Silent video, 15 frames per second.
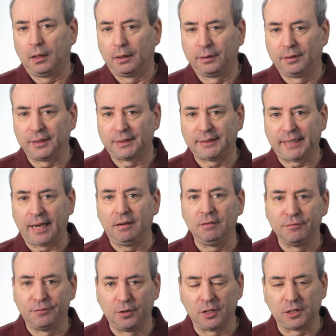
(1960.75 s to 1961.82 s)
The
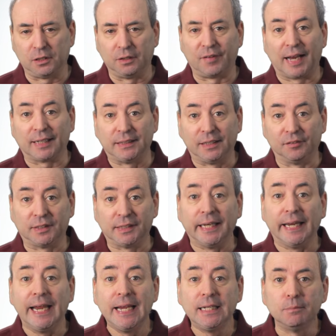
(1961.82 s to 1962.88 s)
second version of
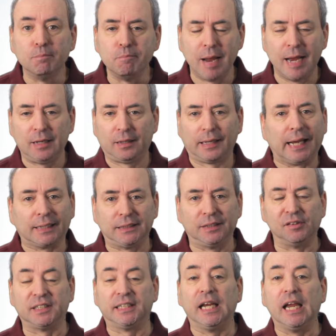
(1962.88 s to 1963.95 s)
activity is mental
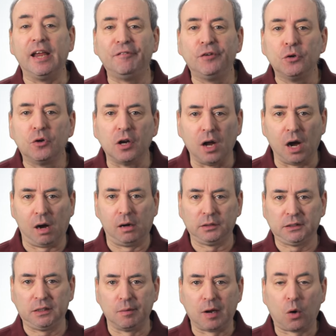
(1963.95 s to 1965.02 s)
activity. If you can
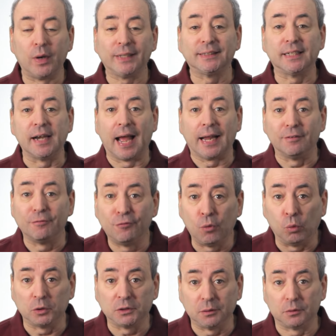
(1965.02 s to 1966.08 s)
ask them a question and
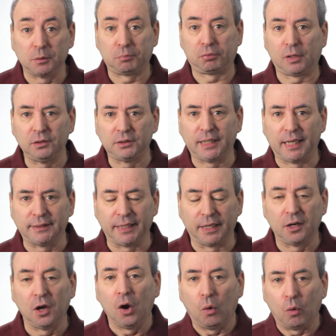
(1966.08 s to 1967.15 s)
force them to process
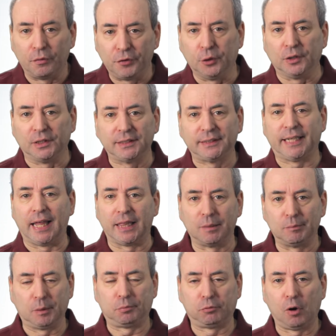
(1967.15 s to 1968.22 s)
it, or if you can set
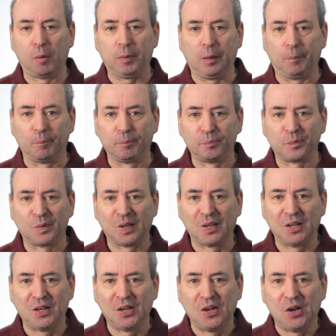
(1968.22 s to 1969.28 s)
them a problem,
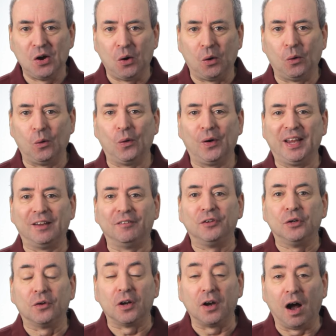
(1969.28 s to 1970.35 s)
or if
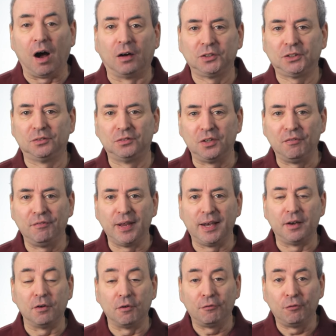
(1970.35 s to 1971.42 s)
you can ask them to fill
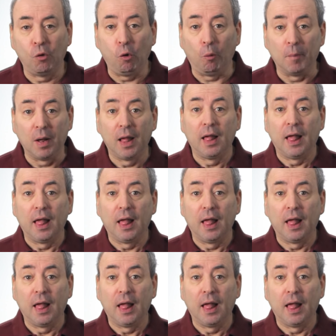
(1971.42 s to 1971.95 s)
in a form,